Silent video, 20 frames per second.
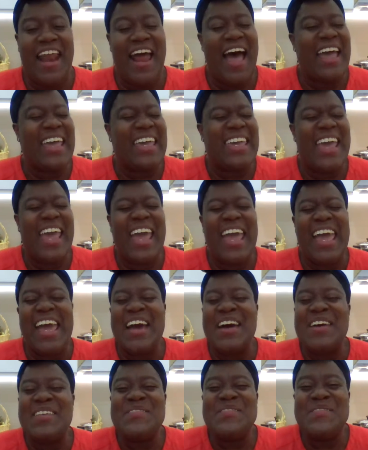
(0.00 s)
I
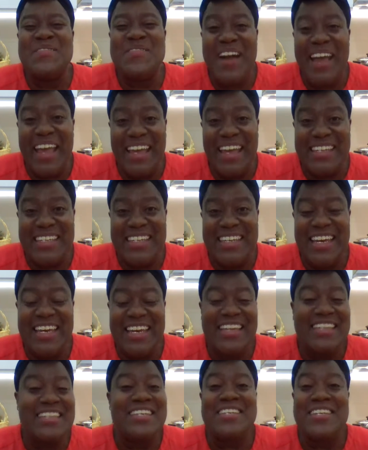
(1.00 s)
can't wait
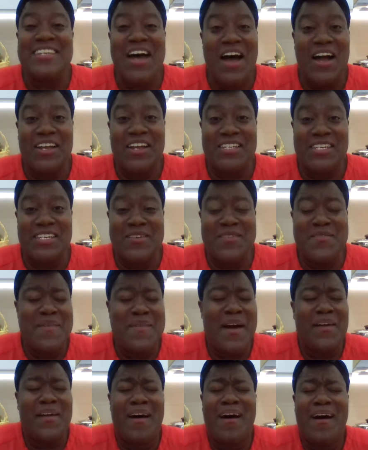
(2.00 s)
to talk to you
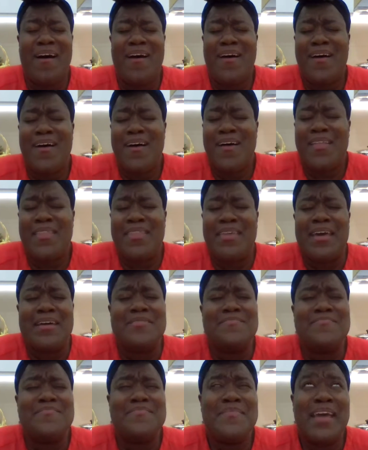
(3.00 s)
about all the
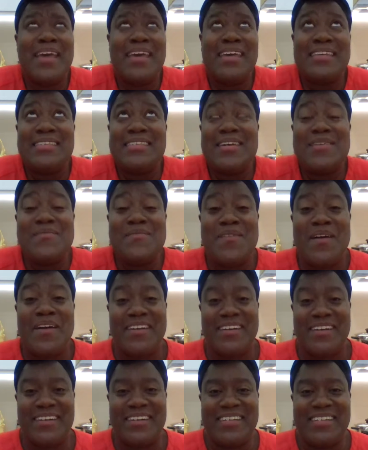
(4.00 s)
amazing
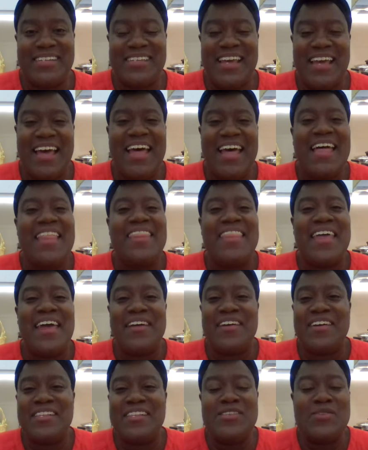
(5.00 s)
wonders that
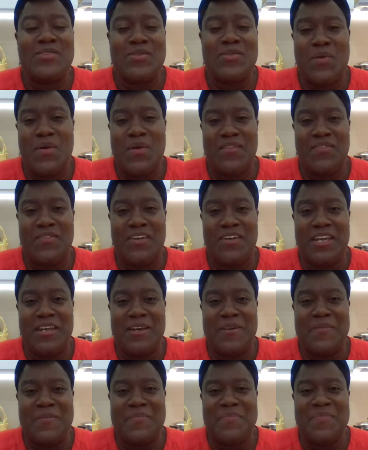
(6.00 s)
are in store for
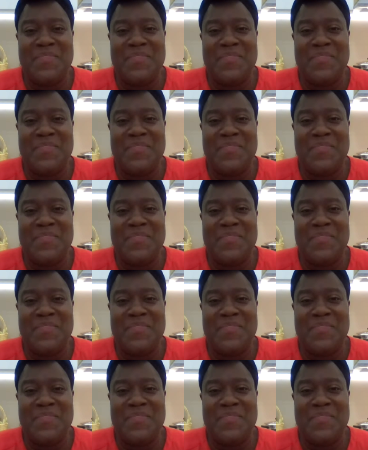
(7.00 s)
you.